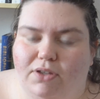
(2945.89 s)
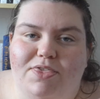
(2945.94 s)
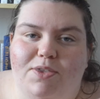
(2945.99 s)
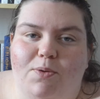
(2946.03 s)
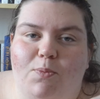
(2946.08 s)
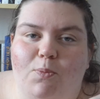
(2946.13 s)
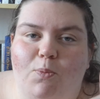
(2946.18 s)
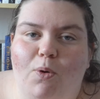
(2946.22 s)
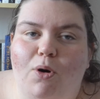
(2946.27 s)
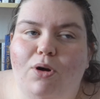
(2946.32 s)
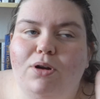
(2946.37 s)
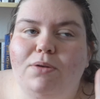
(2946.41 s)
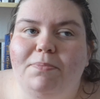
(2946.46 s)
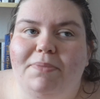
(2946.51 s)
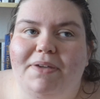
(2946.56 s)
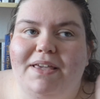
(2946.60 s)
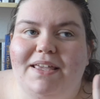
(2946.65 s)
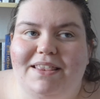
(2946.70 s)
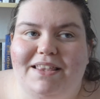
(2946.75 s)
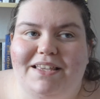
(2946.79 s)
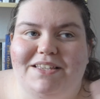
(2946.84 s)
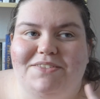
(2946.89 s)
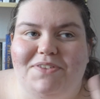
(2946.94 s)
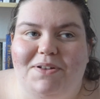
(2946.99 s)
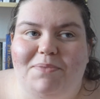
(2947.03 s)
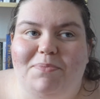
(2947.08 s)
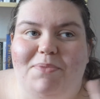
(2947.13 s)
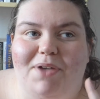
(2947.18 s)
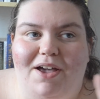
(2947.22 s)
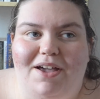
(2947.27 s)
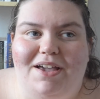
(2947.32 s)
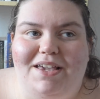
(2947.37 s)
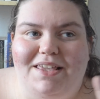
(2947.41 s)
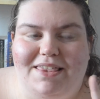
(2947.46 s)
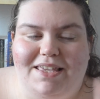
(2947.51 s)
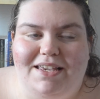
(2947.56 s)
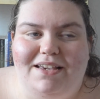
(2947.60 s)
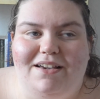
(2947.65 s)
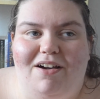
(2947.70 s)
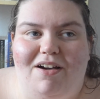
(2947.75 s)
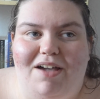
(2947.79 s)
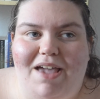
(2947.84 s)
The one bit in this film that I
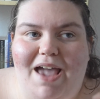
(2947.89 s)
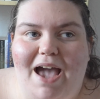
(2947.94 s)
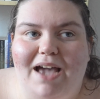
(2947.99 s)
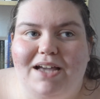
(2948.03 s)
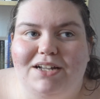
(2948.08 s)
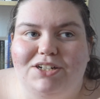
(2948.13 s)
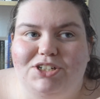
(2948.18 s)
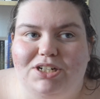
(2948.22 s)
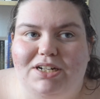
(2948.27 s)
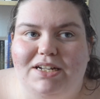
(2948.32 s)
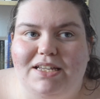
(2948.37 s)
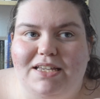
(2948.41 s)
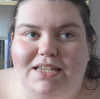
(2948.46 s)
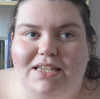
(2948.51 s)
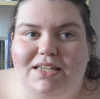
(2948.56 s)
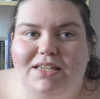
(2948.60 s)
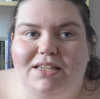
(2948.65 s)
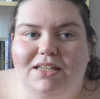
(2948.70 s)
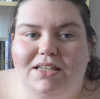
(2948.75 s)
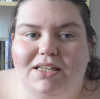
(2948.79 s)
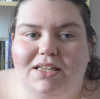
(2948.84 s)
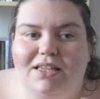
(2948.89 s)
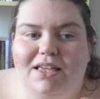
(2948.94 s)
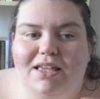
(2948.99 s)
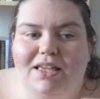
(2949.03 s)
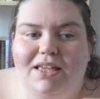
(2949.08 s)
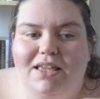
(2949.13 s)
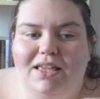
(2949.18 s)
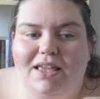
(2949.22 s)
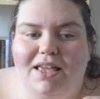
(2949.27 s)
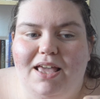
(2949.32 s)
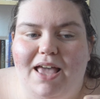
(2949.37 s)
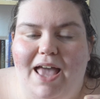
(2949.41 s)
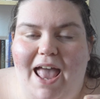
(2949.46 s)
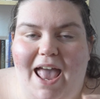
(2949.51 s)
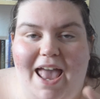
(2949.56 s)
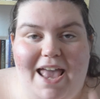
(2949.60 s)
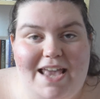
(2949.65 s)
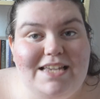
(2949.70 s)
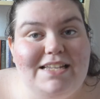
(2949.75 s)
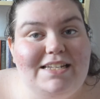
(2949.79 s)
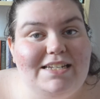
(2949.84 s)
think I actually
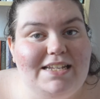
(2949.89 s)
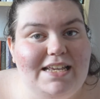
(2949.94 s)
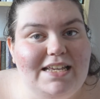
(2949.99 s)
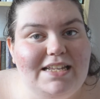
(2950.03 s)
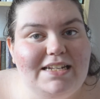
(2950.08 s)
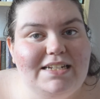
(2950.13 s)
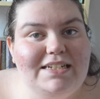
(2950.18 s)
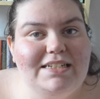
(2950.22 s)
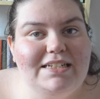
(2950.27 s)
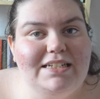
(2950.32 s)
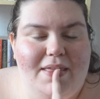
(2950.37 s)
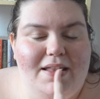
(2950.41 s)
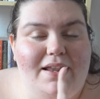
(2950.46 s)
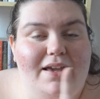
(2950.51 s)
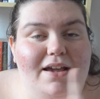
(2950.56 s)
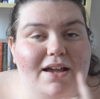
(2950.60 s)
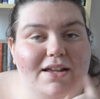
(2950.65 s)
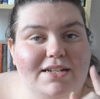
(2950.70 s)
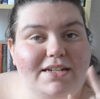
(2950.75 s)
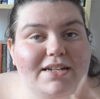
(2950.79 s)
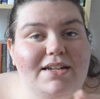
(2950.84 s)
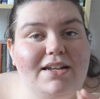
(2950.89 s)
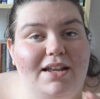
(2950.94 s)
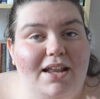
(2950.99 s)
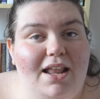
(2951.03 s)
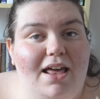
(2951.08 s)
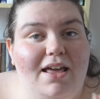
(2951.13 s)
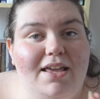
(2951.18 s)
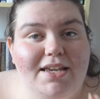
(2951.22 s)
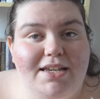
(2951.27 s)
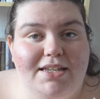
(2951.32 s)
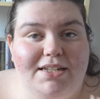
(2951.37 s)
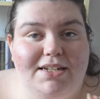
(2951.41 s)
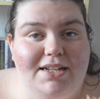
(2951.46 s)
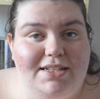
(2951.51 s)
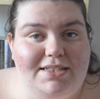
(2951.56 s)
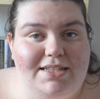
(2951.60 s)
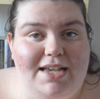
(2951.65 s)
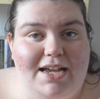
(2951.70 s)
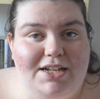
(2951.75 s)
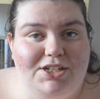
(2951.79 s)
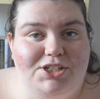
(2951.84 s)
hated, like, I didn't like
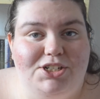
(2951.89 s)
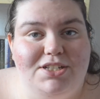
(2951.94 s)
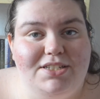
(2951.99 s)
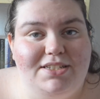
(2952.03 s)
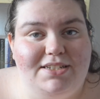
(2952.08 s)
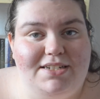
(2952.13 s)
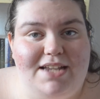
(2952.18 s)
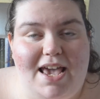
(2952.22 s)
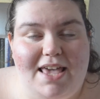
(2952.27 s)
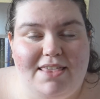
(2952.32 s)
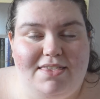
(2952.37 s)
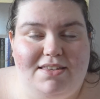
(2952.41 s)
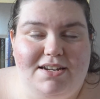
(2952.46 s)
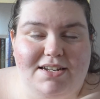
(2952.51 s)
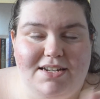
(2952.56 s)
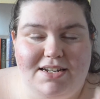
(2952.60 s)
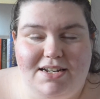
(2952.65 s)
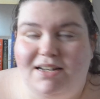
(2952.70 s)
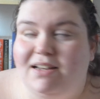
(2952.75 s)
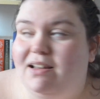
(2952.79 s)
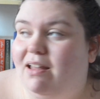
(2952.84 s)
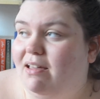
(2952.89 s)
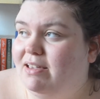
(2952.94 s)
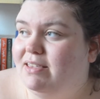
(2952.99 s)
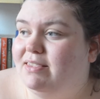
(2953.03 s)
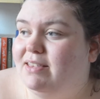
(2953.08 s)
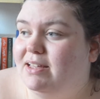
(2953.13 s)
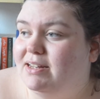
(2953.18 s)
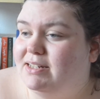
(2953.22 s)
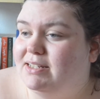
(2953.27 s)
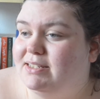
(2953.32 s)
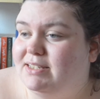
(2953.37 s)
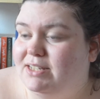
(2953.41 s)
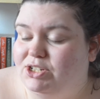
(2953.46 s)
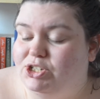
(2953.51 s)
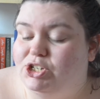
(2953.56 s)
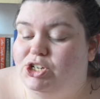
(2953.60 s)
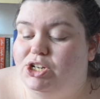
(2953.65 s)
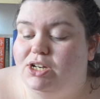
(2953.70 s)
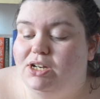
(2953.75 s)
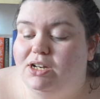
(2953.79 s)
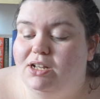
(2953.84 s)
Natasha's death and I didn't like that
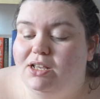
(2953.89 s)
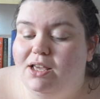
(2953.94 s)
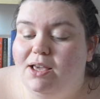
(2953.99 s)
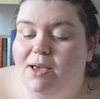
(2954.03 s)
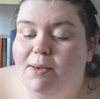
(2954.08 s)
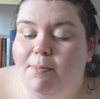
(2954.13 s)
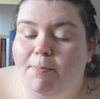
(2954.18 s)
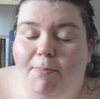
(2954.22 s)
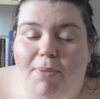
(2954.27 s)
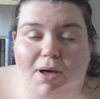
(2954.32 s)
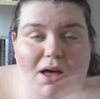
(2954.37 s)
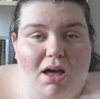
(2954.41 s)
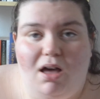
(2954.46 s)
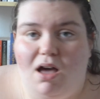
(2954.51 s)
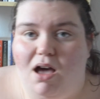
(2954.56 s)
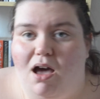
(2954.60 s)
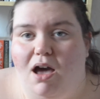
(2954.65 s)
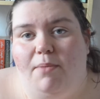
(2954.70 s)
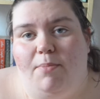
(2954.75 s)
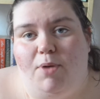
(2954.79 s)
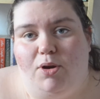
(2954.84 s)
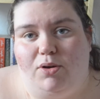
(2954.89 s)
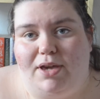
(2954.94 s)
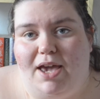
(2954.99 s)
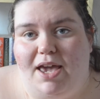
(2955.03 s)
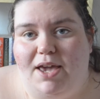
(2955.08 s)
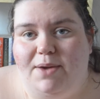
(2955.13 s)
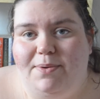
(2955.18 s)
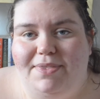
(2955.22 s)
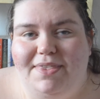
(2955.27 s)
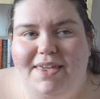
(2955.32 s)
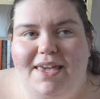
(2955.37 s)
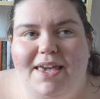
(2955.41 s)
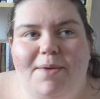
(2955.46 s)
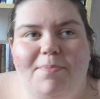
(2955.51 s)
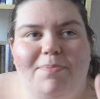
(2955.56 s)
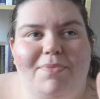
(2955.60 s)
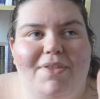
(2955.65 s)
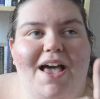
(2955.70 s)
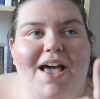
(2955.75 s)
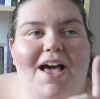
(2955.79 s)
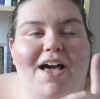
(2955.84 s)
decision, but I'm okay with it.
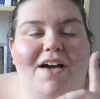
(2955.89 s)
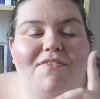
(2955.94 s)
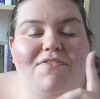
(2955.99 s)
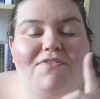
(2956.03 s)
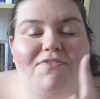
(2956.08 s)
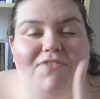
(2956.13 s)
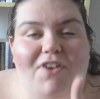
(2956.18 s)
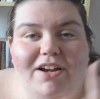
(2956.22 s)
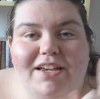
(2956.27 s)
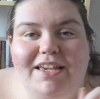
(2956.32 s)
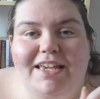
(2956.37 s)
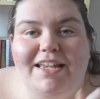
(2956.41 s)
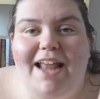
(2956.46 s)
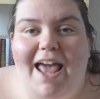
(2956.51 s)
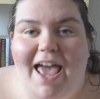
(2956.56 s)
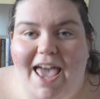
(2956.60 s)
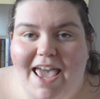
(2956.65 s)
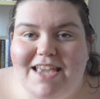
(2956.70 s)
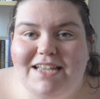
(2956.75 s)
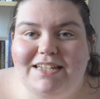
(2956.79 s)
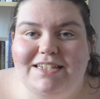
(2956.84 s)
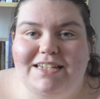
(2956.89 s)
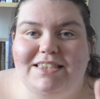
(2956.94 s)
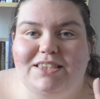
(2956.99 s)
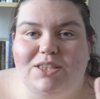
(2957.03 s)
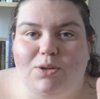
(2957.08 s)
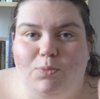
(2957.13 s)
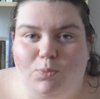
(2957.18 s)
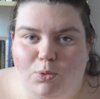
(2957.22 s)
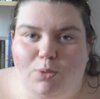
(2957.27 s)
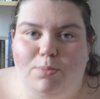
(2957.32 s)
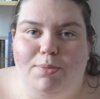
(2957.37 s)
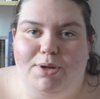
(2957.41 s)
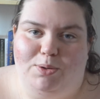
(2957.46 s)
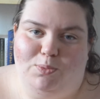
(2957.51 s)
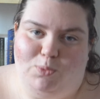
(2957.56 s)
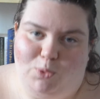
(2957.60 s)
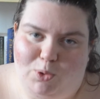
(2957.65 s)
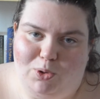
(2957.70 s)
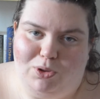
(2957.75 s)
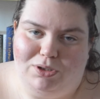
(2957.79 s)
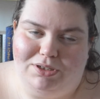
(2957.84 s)
Fucking hated the woman
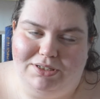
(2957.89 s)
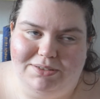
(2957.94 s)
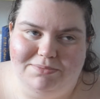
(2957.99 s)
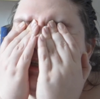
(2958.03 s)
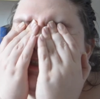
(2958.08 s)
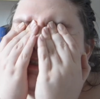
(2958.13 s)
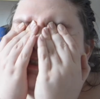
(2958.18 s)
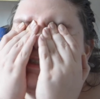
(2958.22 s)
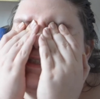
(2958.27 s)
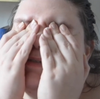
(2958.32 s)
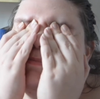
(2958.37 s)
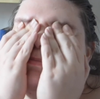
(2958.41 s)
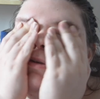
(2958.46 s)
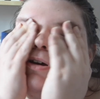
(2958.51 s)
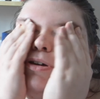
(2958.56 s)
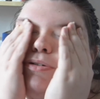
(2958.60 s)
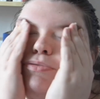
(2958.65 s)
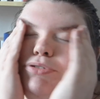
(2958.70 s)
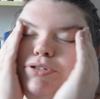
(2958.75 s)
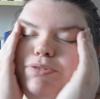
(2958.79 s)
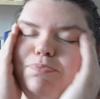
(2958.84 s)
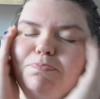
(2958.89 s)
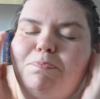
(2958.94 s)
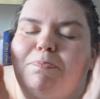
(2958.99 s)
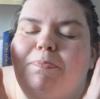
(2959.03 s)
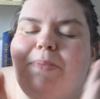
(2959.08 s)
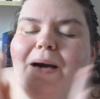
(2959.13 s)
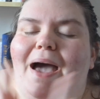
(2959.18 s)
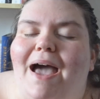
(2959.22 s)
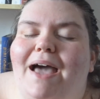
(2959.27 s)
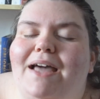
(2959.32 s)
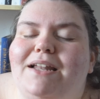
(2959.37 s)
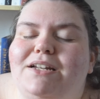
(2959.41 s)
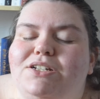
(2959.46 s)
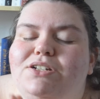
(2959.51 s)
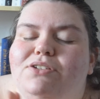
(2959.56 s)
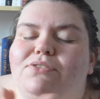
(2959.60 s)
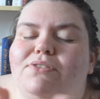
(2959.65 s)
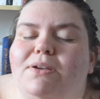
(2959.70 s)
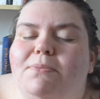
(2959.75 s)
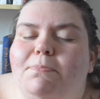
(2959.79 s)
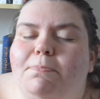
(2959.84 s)
wall. It's the most
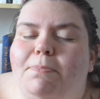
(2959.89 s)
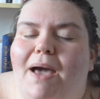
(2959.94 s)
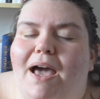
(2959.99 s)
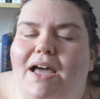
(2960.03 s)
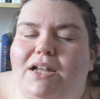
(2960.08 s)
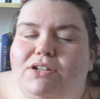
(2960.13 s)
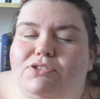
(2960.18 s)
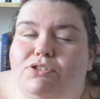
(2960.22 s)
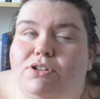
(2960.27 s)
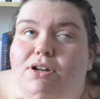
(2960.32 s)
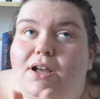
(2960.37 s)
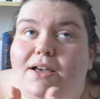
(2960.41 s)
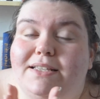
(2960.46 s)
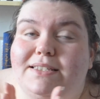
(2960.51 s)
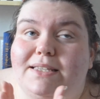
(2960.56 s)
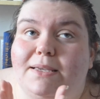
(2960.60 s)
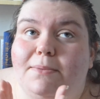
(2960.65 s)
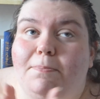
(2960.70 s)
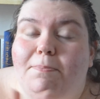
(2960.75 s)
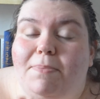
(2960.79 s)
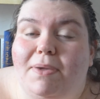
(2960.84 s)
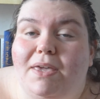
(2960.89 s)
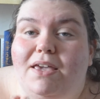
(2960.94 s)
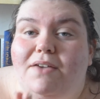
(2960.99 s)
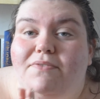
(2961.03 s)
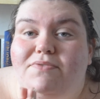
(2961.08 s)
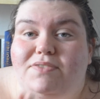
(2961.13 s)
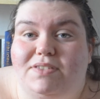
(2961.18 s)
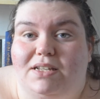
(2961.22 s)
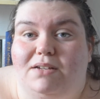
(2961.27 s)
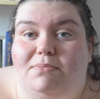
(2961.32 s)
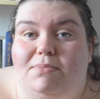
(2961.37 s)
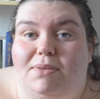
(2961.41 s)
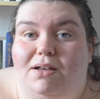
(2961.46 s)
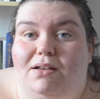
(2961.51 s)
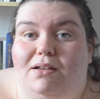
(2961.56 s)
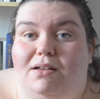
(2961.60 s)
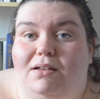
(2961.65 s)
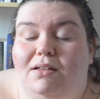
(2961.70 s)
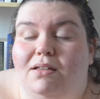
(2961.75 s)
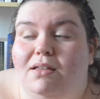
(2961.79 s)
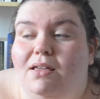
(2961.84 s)
pandering, patronising bit of
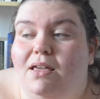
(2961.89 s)
cinema.